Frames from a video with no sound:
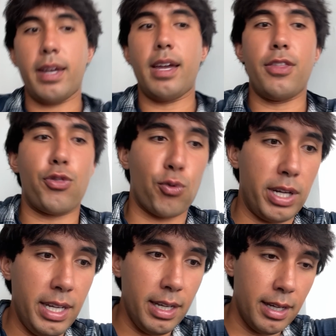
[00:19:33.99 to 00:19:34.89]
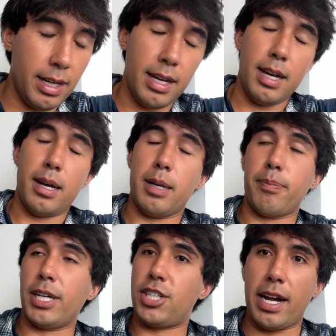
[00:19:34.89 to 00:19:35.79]
And 3,
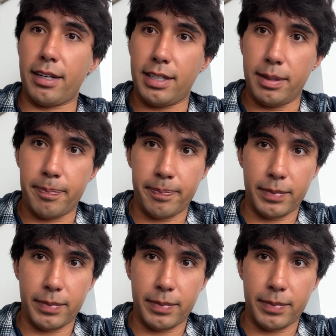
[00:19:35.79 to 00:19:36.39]
my chatting team.